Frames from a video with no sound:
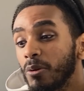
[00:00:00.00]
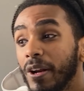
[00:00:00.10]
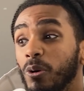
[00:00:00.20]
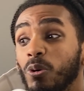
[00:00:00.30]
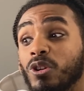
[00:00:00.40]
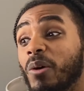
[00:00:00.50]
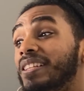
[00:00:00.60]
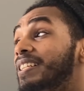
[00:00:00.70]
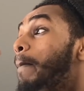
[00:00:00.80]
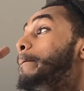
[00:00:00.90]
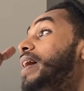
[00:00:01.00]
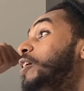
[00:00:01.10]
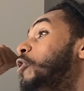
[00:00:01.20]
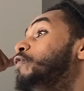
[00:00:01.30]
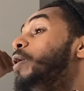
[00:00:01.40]
went all the way to the
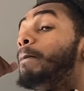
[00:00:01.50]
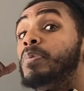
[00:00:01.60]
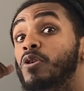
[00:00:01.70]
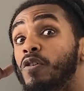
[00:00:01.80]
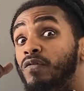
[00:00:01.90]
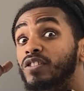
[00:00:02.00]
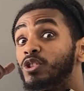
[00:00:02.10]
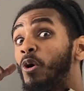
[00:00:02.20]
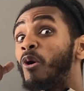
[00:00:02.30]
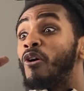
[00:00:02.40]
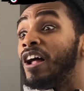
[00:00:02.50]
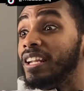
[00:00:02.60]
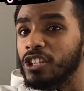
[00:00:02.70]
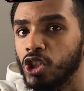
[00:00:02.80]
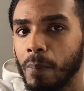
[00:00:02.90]
back of the booth to run
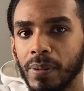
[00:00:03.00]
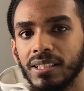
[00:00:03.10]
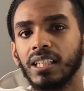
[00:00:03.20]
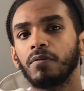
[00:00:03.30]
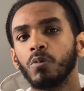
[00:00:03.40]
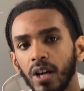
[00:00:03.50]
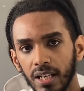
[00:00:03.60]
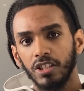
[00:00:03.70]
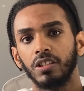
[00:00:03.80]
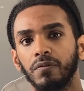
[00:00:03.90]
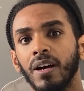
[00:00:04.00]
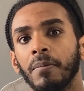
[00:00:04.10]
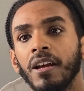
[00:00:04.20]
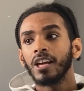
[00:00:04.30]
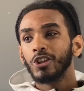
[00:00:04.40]
and jump in to give more energy, fam.
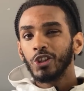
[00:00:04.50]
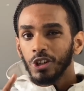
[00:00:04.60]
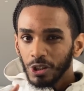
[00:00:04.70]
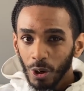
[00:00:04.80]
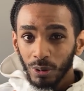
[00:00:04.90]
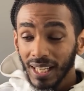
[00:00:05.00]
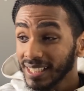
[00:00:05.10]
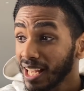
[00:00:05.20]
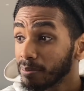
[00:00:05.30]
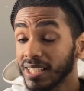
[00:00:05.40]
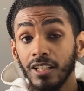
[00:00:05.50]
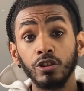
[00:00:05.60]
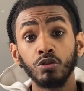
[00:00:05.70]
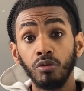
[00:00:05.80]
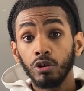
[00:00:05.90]
You know, that's how I'm
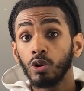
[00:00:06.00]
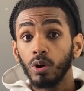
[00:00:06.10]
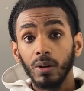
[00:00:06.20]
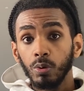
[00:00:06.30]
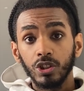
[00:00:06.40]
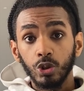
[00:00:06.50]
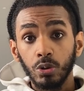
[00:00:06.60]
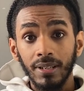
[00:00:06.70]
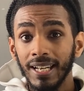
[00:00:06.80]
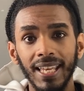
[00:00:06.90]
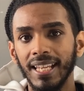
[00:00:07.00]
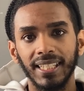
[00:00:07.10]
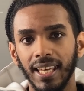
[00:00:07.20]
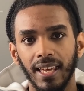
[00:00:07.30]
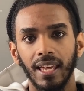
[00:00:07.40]
telling you, Rondo, it was too lit in
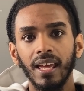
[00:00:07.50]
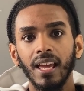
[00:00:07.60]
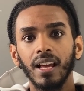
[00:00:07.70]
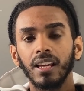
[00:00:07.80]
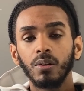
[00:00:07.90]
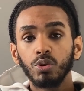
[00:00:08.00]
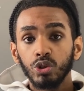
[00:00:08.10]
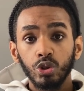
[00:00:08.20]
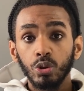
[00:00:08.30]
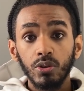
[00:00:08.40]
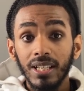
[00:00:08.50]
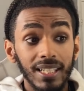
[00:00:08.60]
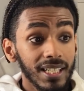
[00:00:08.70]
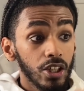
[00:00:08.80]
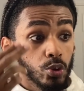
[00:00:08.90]
there. It was too lit.
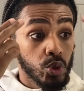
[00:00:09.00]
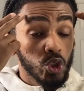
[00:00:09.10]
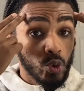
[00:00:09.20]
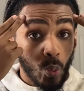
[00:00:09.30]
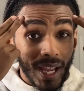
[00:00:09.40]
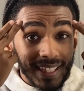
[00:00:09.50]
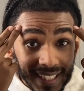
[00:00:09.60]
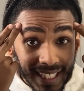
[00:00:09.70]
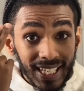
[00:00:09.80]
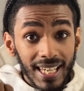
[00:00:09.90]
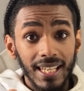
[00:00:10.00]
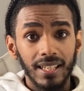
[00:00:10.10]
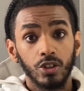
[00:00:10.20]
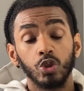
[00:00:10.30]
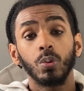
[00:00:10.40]
Niggas was sweating